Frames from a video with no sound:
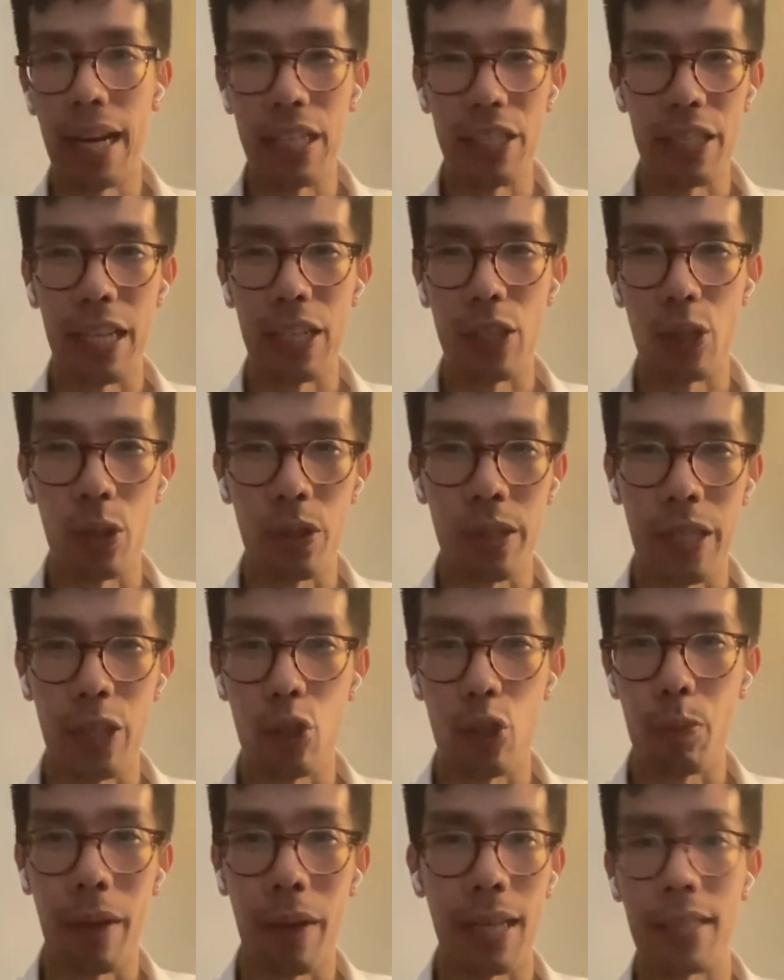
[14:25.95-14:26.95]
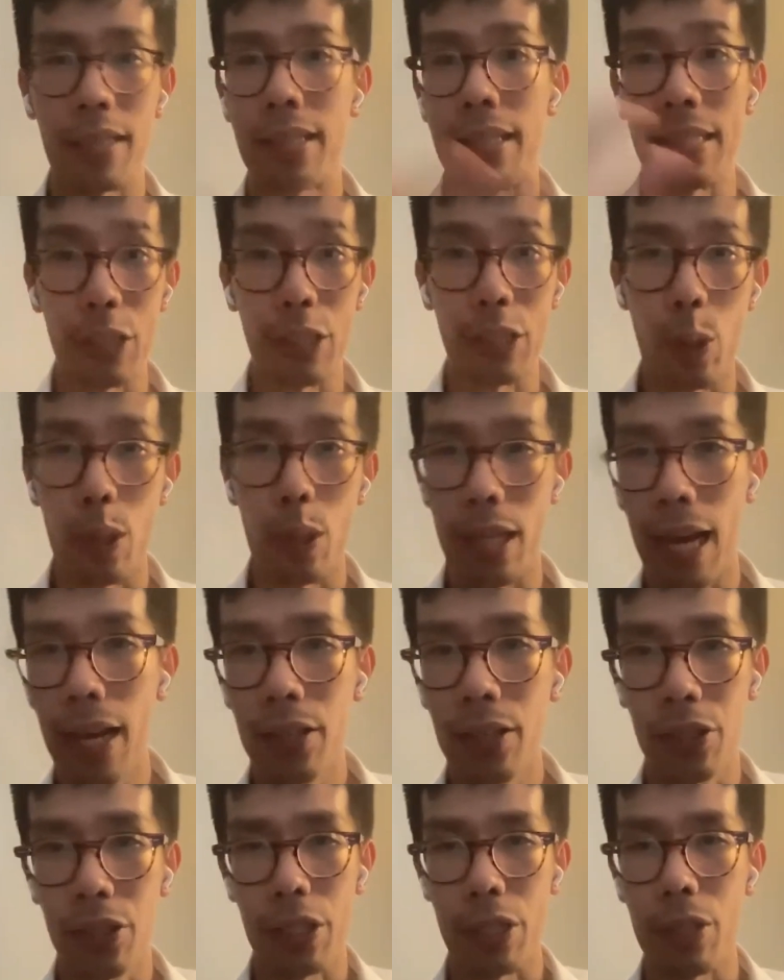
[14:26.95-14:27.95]
as all central banks did,
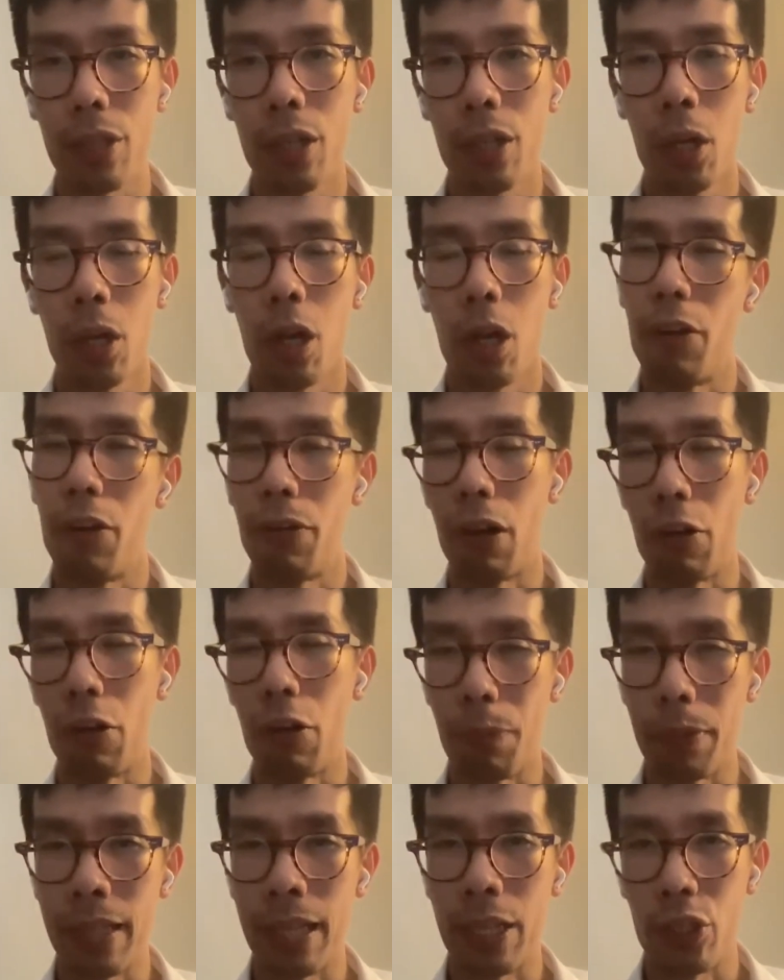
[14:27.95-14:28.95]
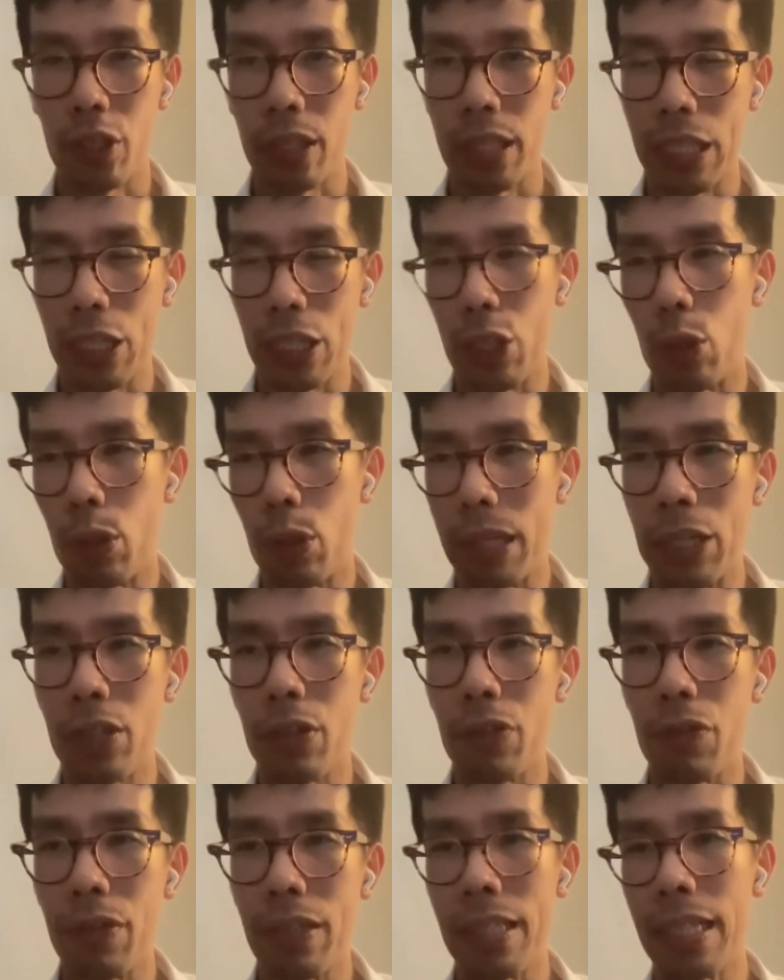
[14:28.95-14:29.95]
last year, of potentially,
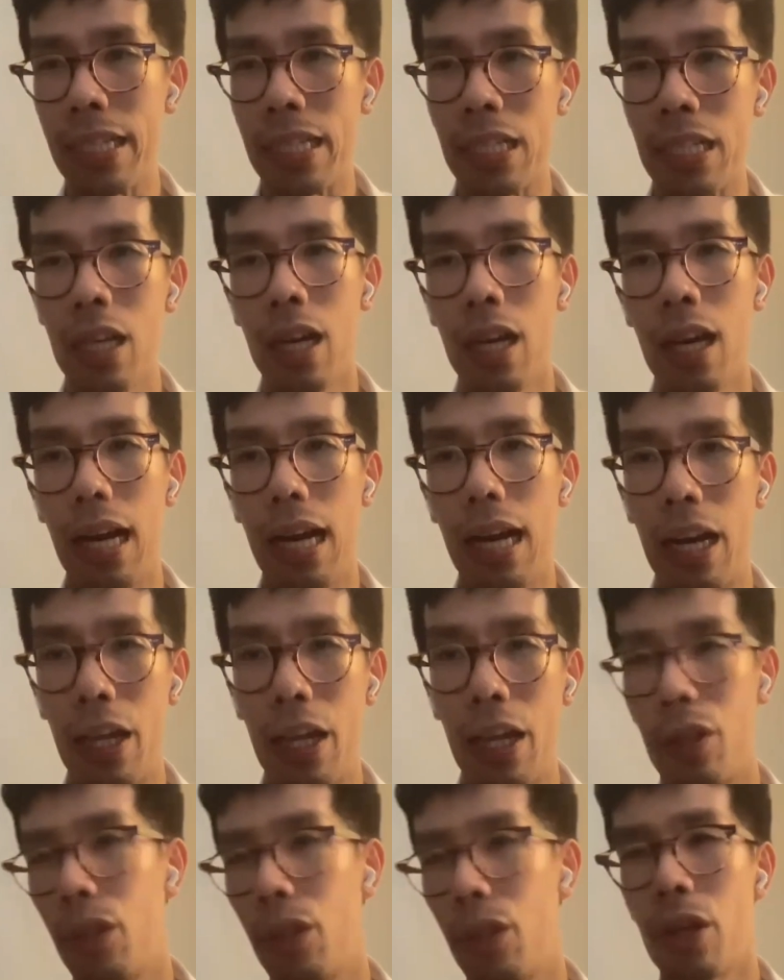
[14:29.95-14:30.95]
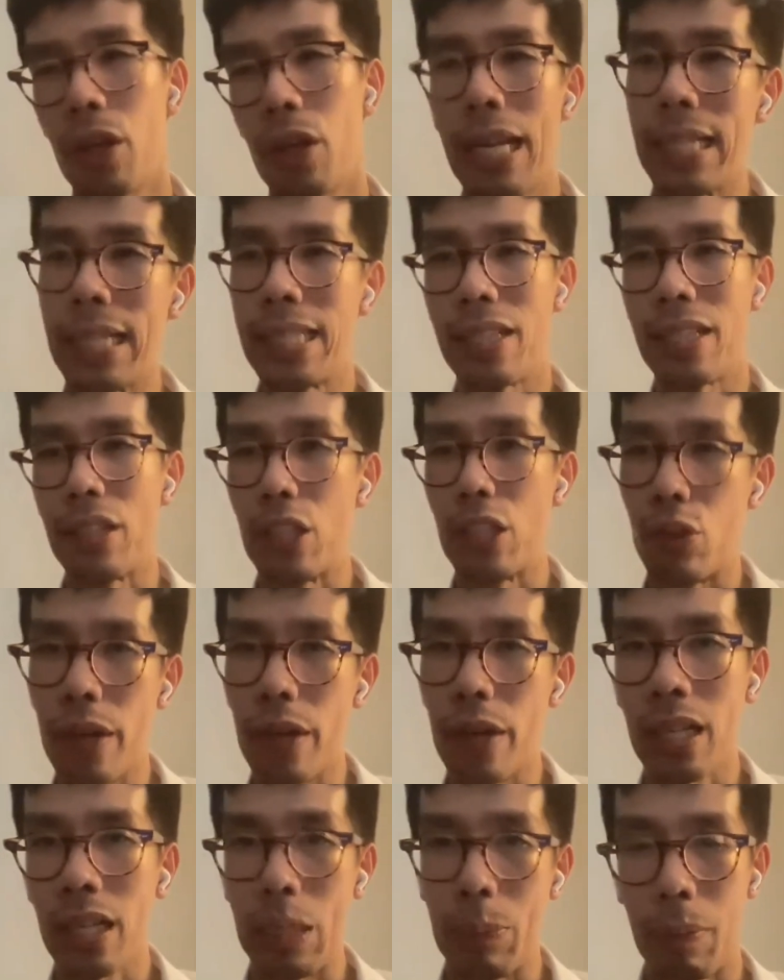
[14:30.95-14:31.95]
intervening, not necessarily
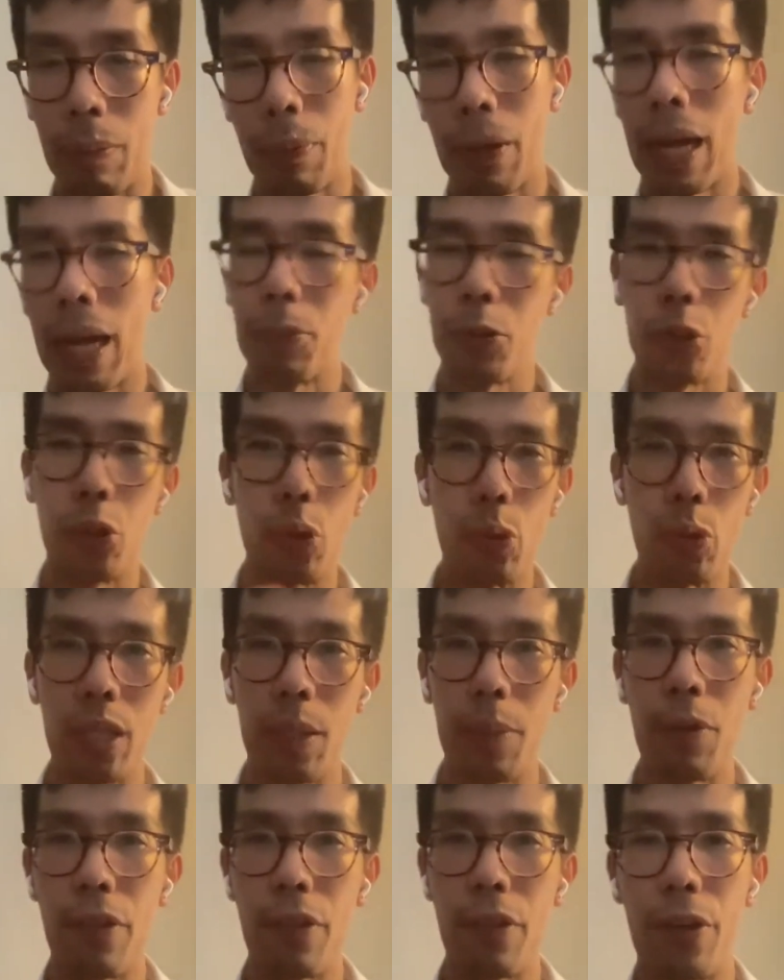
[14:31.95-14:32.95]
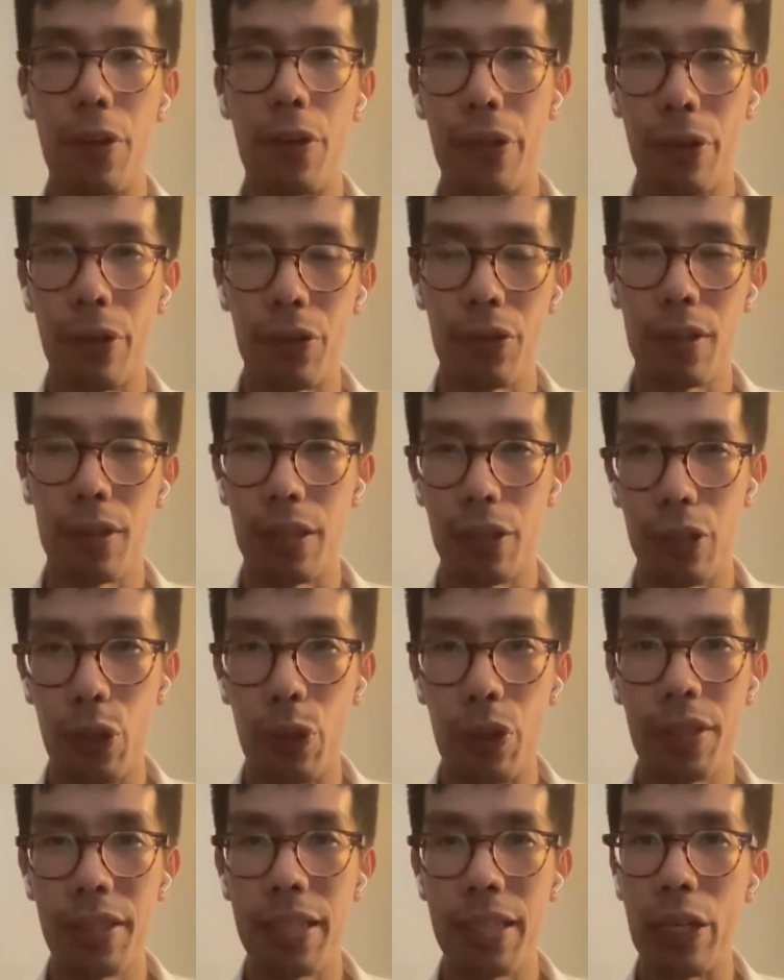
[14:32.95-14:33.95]
directly, but perhaps through some of their
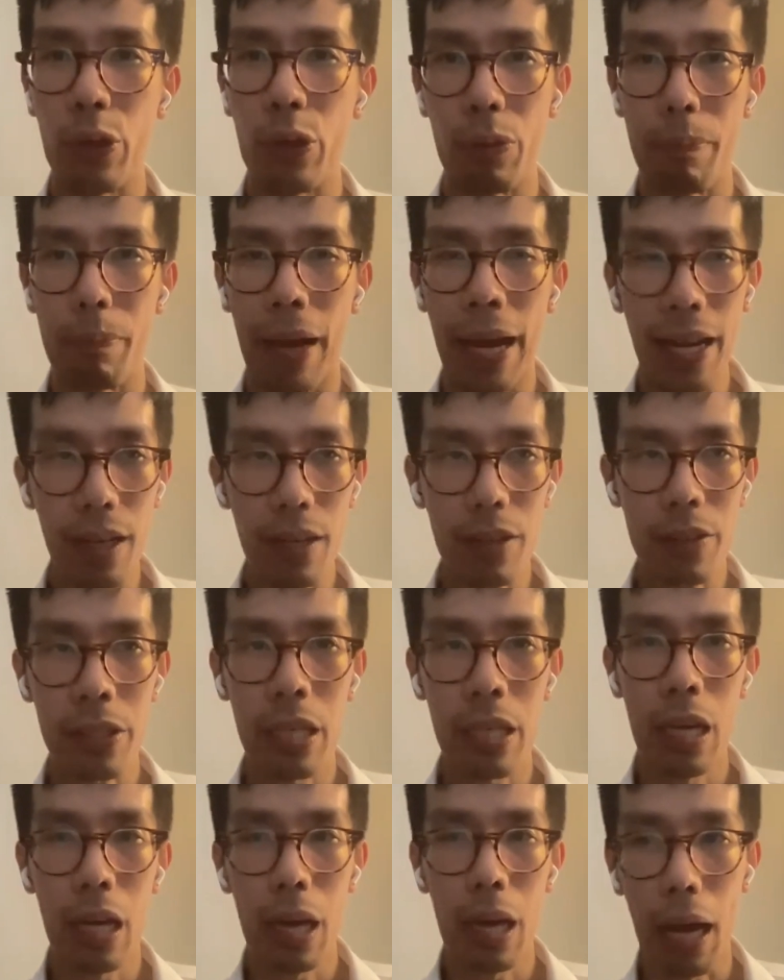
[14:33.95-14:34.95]
the state-owned banks.